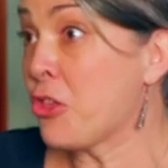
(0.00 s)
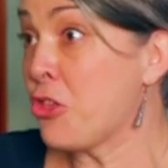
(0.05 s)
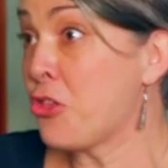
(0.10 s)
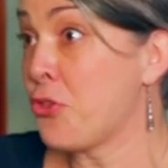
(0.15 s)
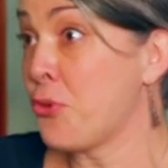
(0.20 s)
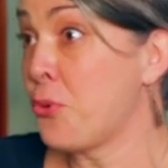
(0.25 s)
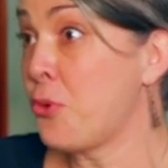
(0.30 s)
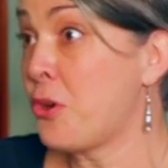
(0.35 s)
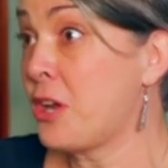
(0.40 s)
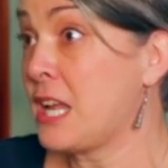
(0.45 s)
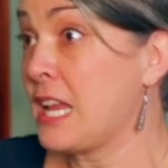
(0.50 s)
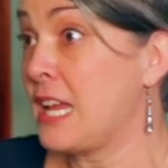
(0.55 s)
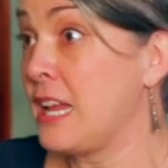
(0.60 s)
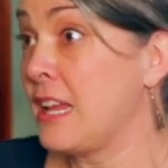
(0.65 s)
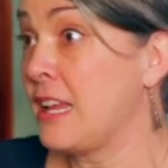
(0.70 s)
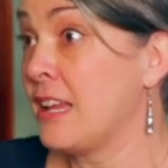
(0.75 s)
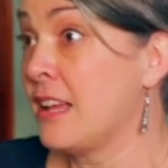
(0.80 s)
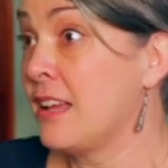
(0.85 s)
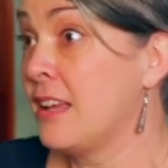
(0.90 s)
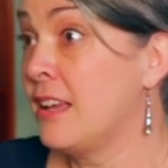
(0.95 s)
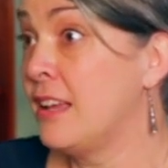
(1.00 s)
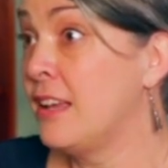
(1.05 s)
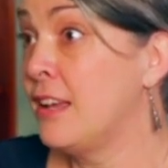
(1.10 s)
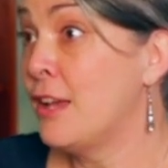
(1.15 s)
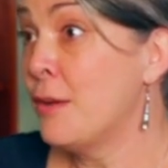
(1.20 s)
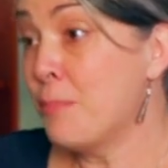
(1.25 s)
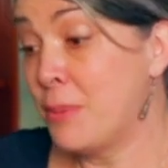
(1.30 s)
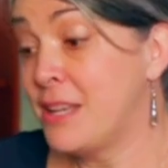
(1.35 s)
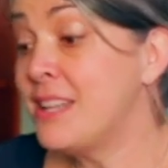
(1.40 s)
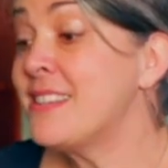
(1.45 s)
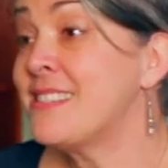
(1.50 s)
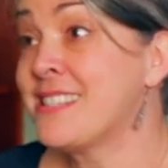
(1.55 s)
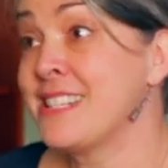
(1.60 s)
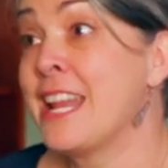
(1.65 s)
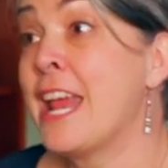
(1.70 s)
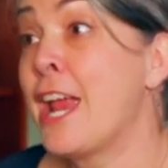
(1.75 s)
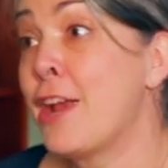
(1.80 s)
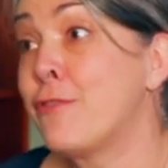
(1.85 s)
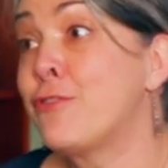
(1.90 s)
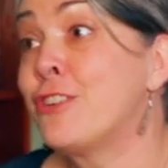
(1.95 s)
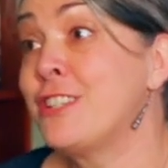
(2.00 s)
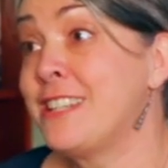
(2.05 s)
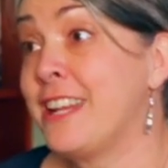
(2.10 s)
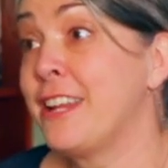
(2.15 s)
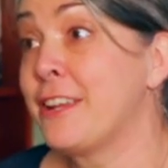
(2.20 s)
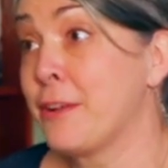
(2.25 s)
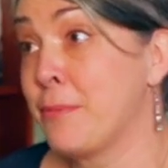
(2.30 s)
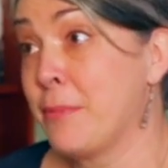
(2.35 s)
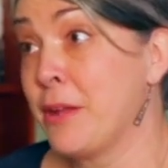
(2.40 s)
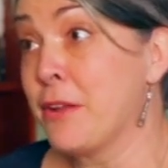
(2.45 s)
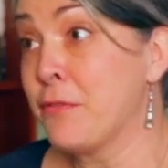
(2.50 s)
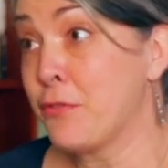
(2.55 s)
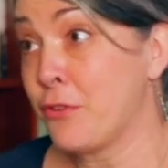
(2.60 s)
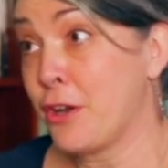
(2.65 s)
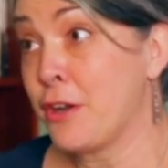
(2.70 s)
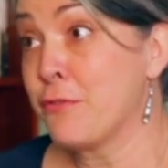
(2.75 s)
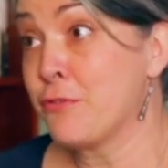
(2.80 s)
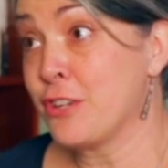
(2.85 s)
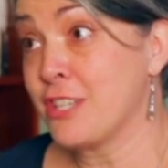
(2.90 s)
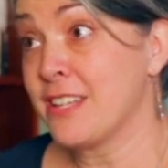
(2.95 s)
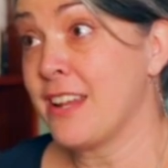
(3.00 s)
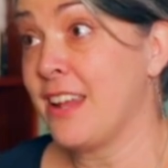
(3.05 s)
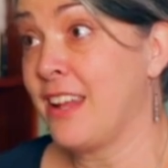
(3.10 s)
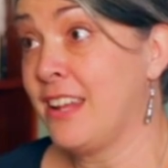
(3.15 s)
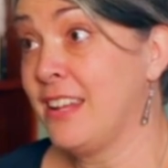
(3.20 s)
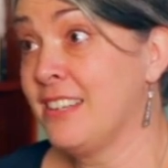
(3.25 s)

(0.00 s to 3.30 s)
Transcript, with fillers: authority but it's an everyday command for yeah. every day.